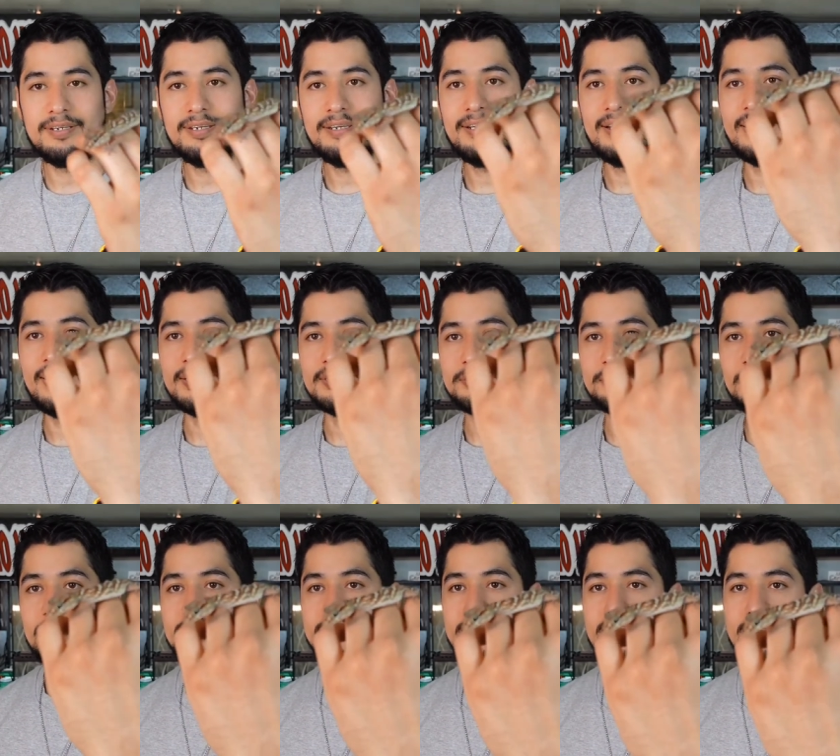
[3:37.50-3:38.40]
and as you
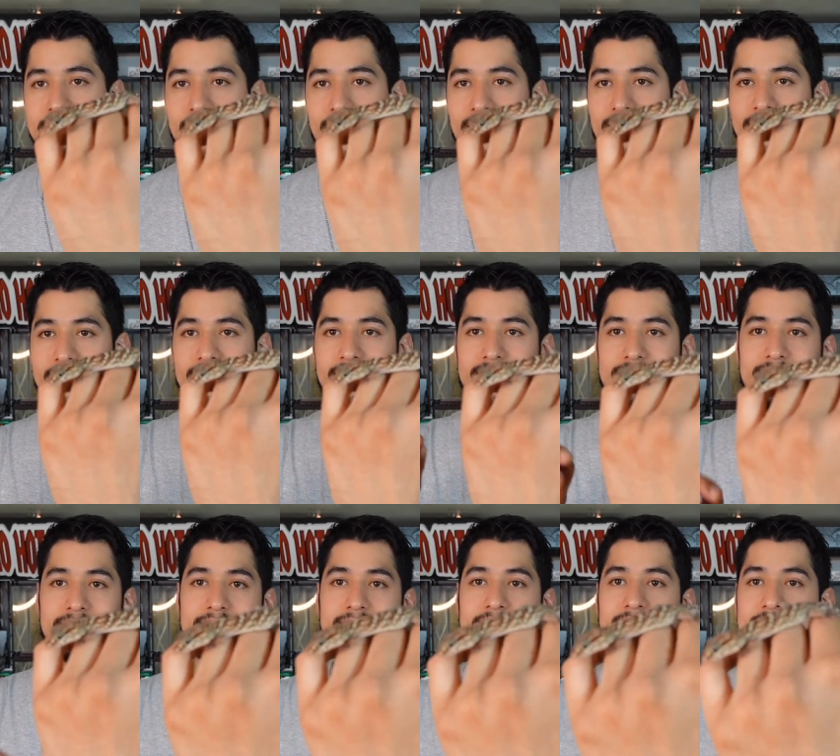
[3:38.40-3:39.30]
can see man
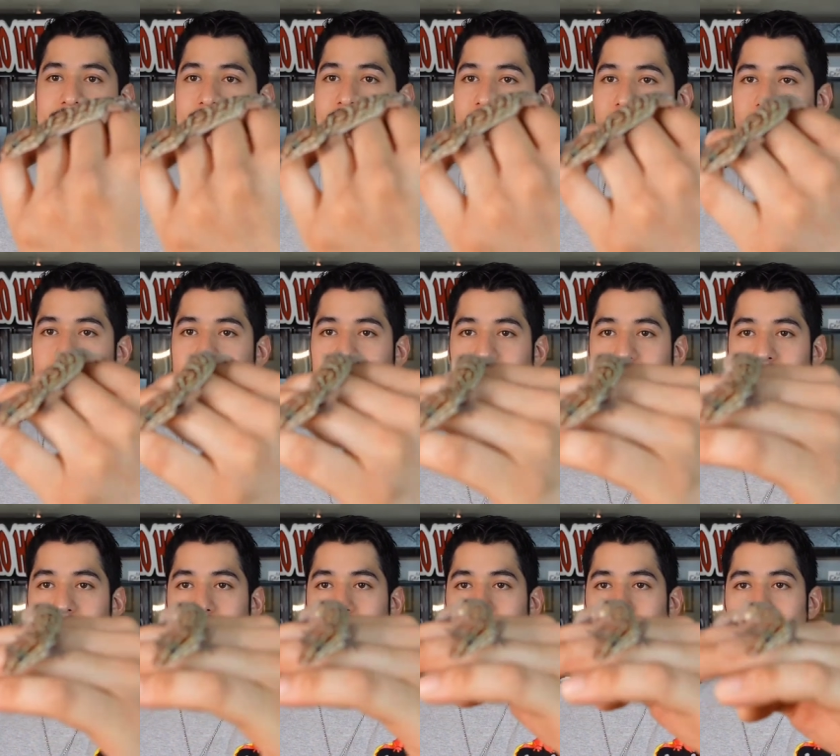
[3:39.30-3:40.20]
this these geckos
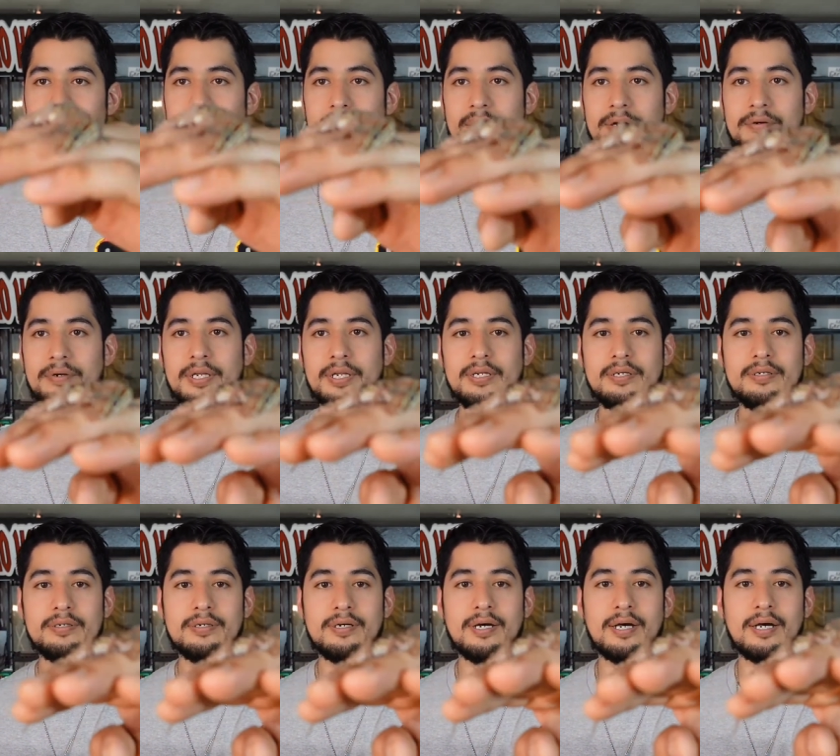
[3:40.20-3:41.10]
are are very
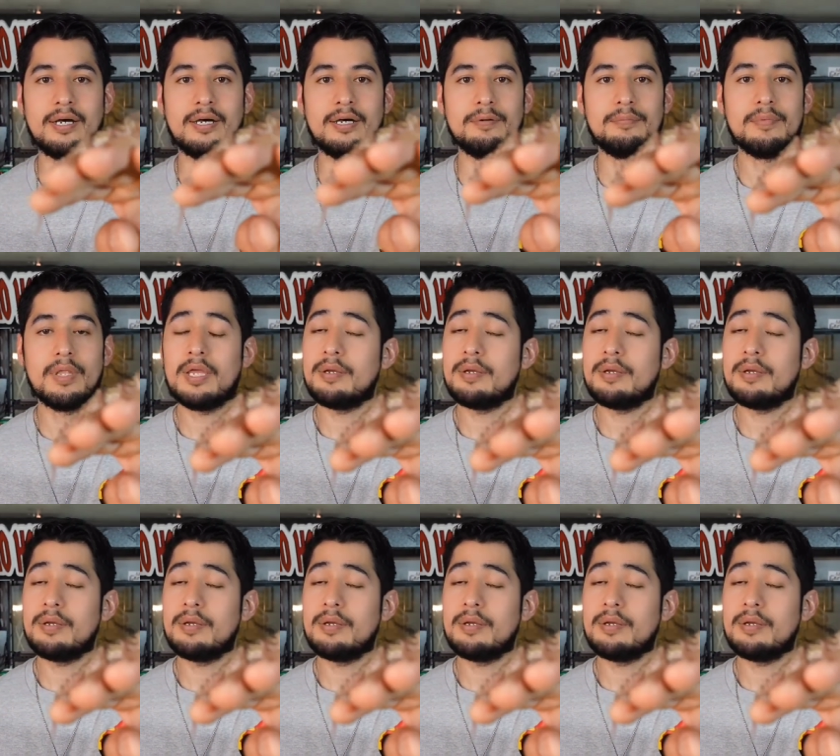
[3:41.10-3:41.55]
uh,